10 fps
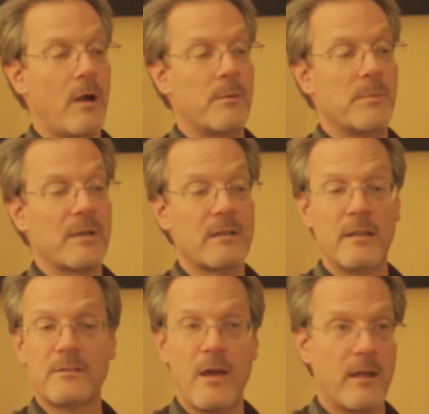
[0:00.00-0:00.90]
Barbara
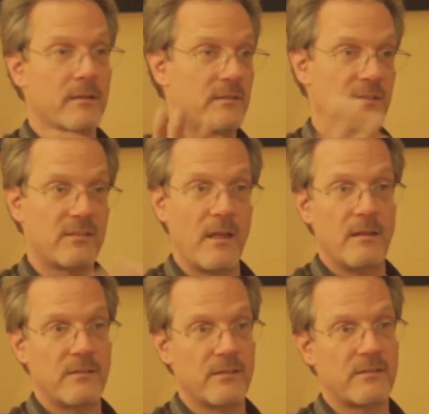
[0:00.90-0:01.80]
McClintock is a
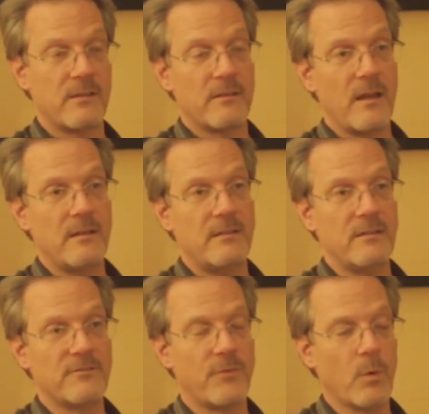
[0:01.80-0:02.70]
scientist in the
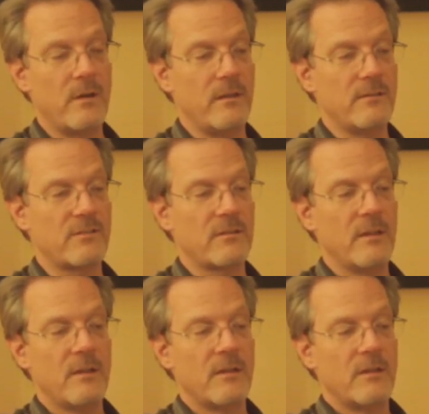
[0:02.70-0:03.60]
1940s.
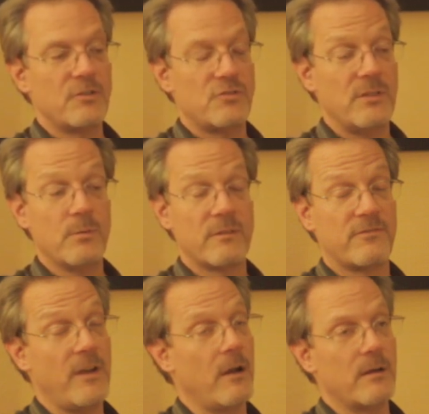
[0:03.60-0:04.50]
She was
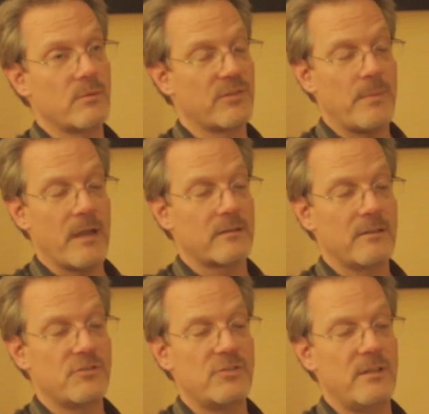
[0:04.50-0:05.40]
very
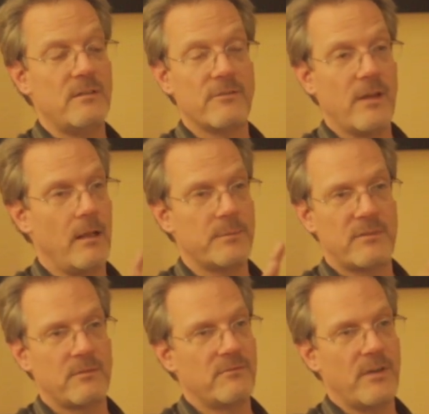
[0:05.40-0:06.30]
respected. She developed
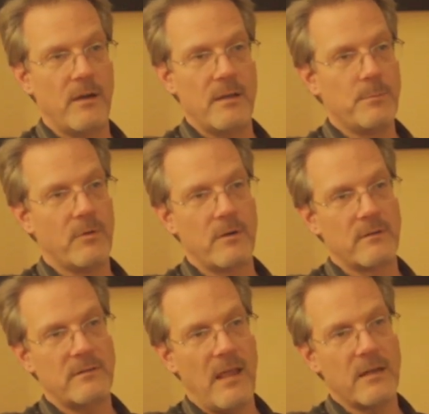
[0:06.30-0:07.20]
some very
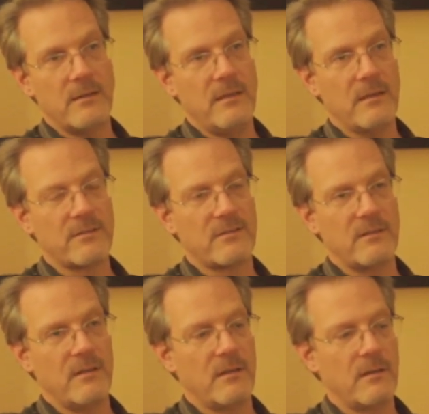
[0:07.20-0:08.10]
important techniques
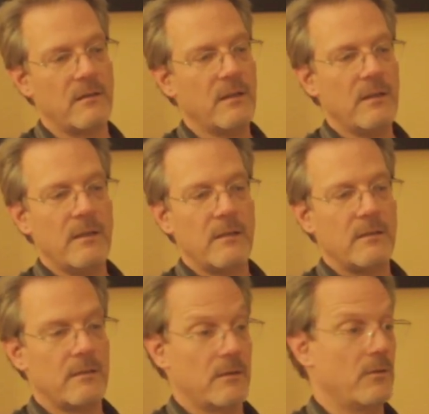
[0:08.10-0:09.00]
in,
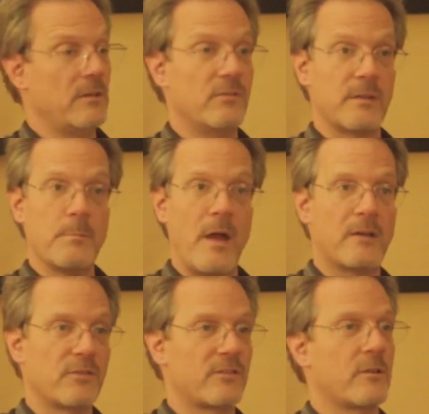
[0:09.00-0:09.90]
using
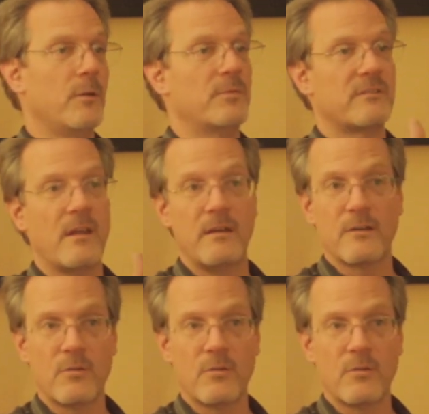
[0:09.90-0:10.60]
microscopes, studying